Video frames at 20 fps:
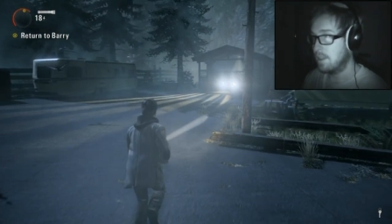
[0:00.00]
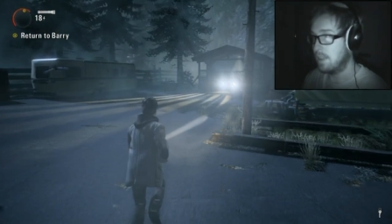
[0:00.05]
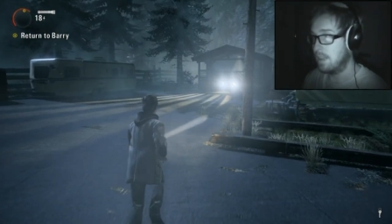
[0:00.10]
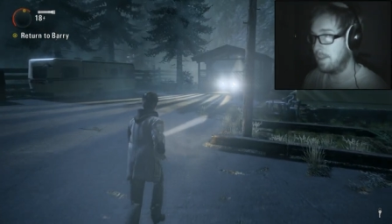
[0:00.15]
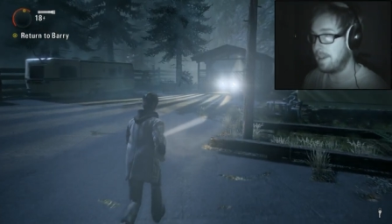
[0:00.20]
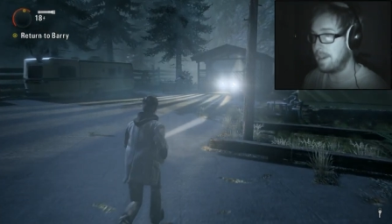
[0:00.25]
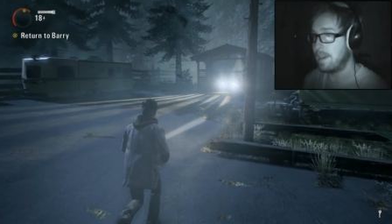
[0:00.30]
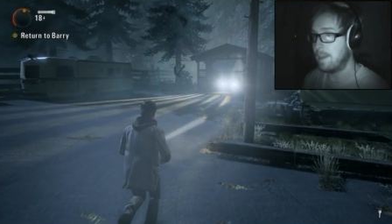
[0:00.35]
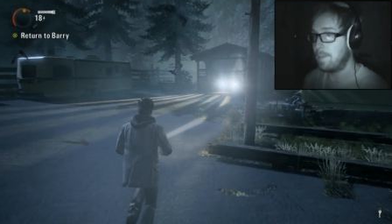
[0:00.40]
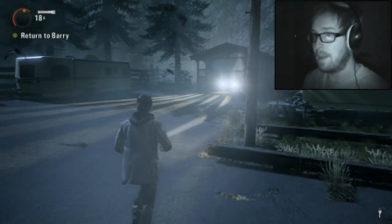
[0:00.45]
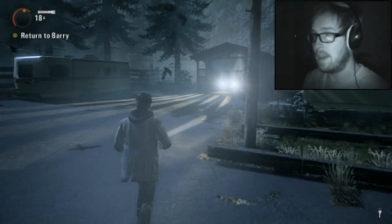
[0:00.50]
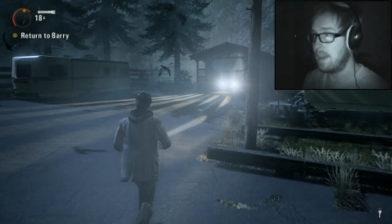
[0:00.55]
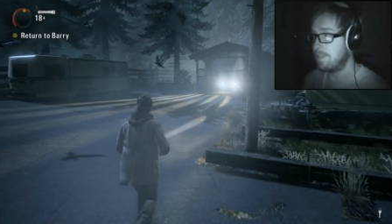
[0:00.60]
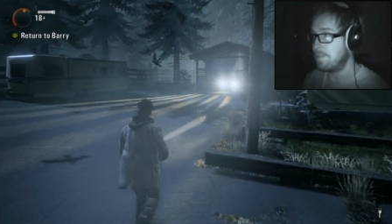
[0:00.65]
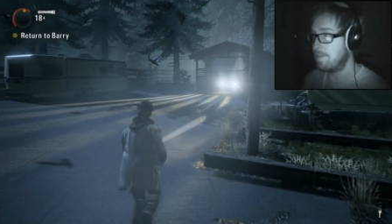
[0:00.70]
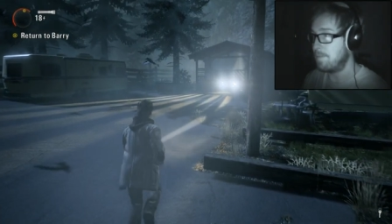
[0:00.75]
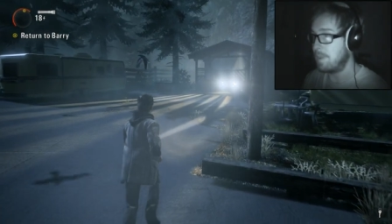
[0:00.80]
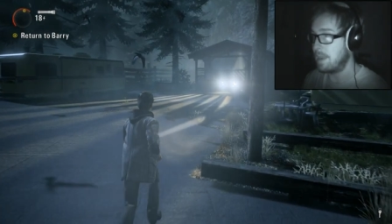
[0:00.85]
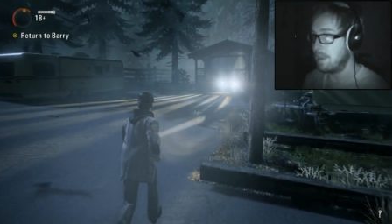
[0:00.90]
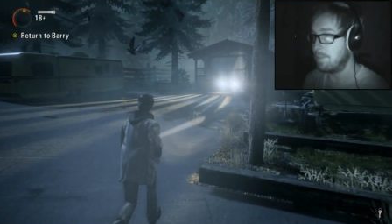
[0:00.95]
I mean, apart
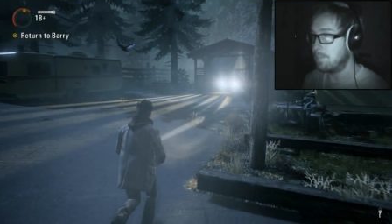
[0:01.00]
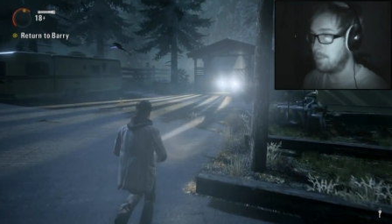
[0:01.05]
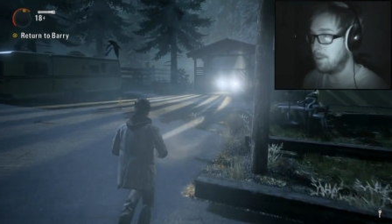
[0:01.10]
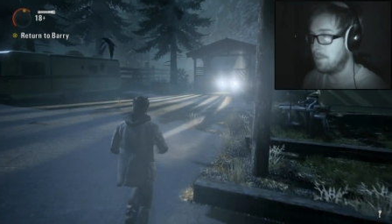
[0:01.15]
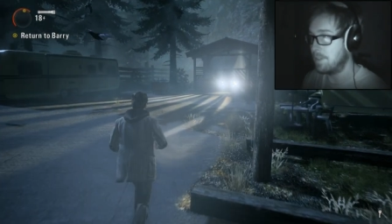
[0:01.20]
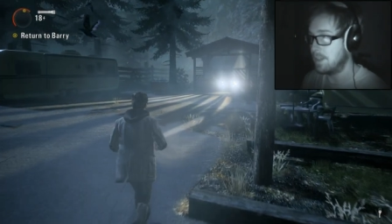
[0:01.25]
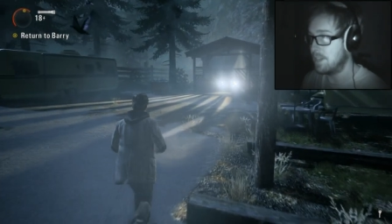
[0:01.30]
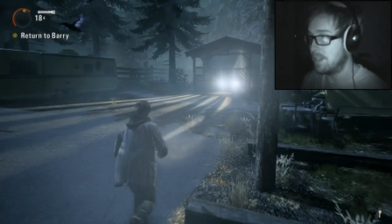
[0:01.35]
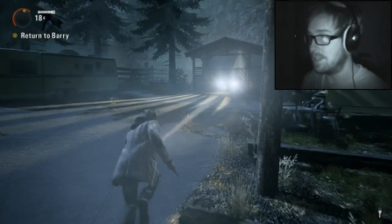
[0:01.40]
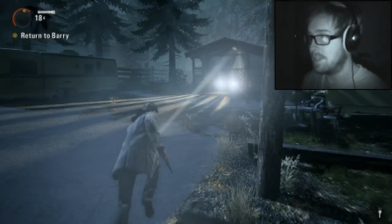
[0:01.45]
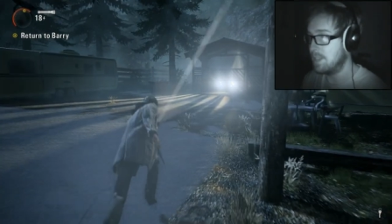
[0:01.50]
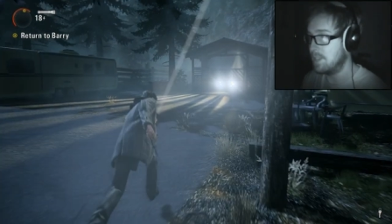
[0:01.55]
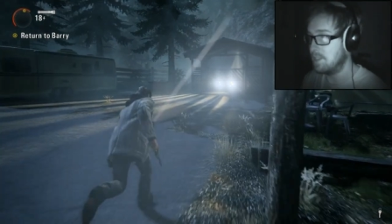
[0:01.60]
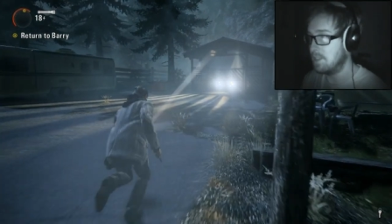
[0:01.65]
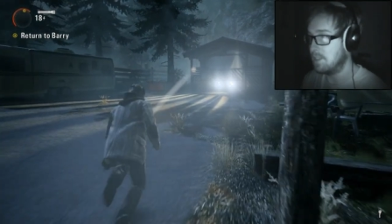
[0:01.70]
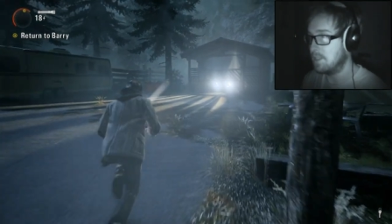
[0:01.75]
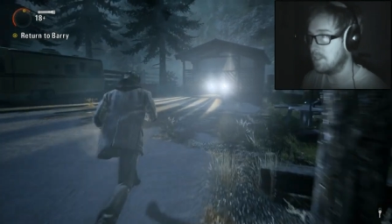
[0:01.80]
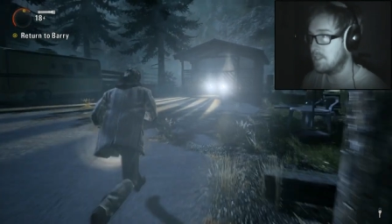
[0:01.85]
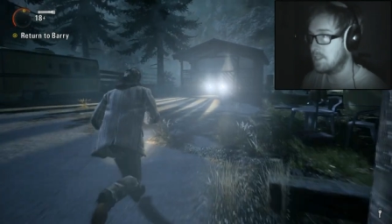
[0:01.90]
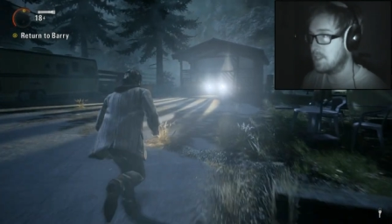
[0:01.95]
from being perverted
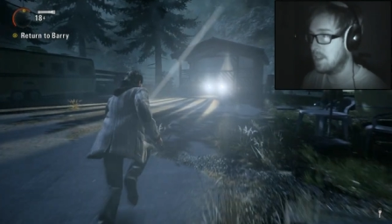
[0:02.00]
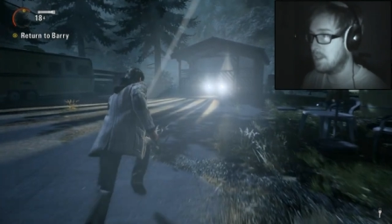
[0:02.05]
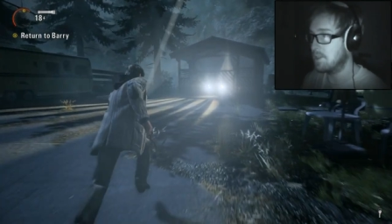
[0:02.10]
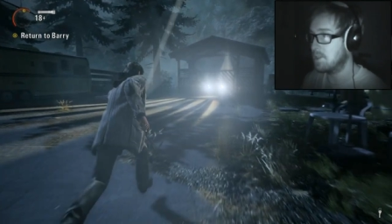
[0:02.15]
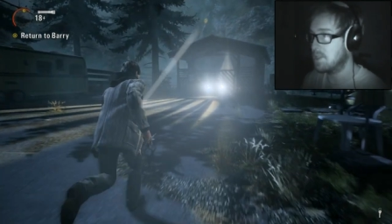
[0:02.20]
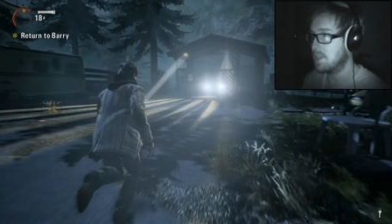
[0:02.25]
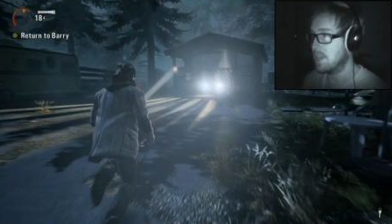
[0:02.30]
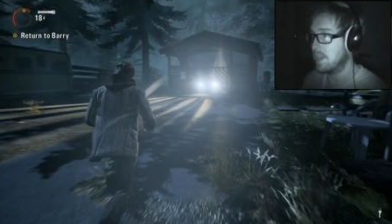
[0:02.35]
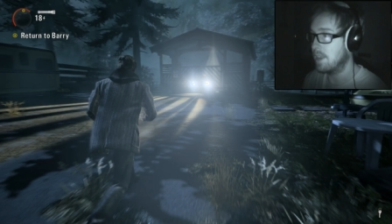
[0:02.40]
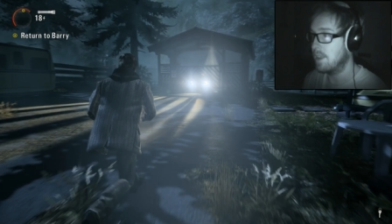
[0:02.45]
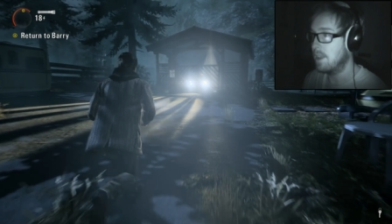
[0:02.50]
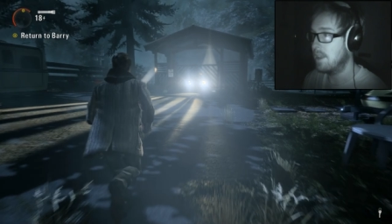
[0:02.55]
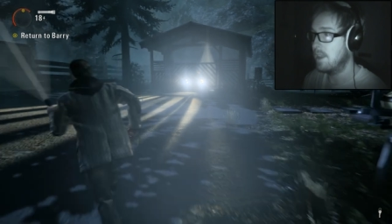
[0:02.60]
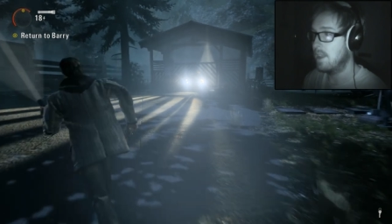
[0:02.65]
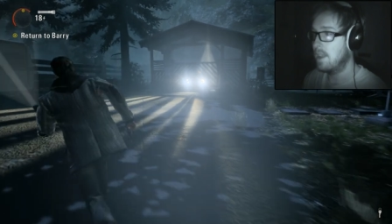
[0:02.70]
and disgusting,